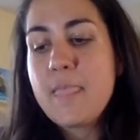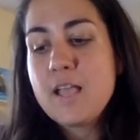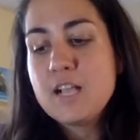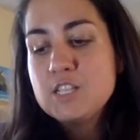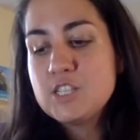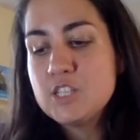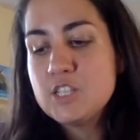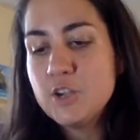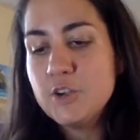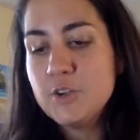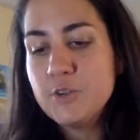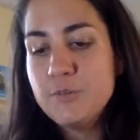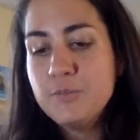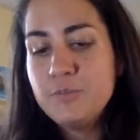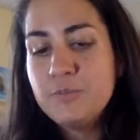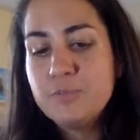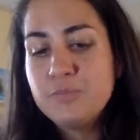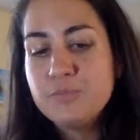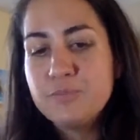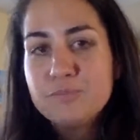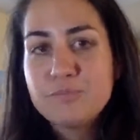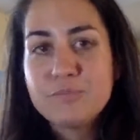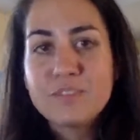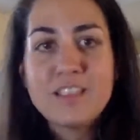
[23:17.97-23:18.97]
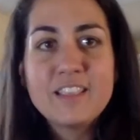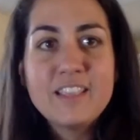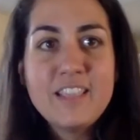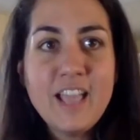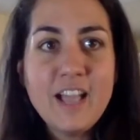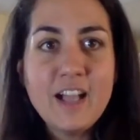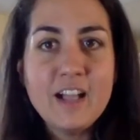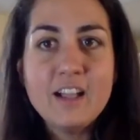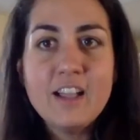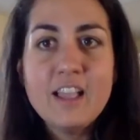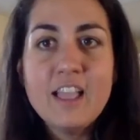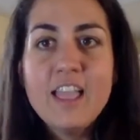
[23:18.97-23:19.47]
So
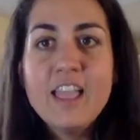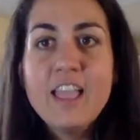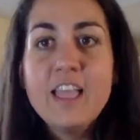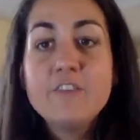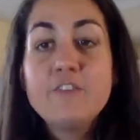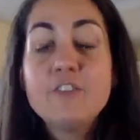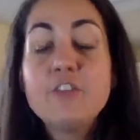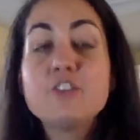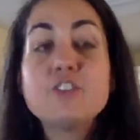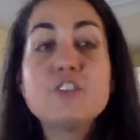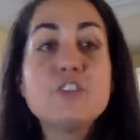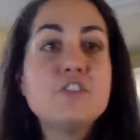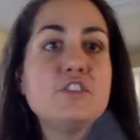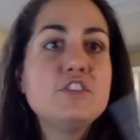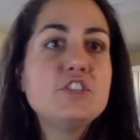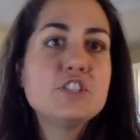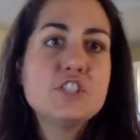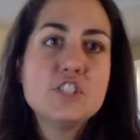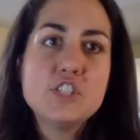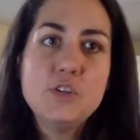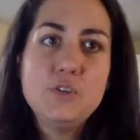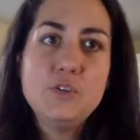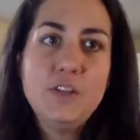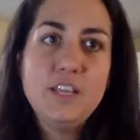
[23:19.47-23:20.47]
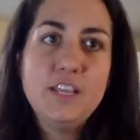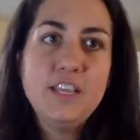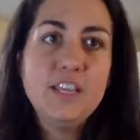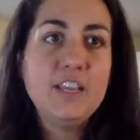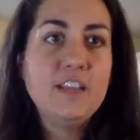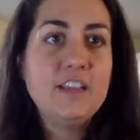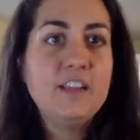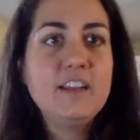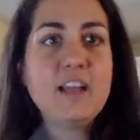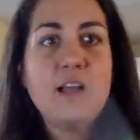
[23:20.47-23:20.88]
yeah, for those of you just tuning in,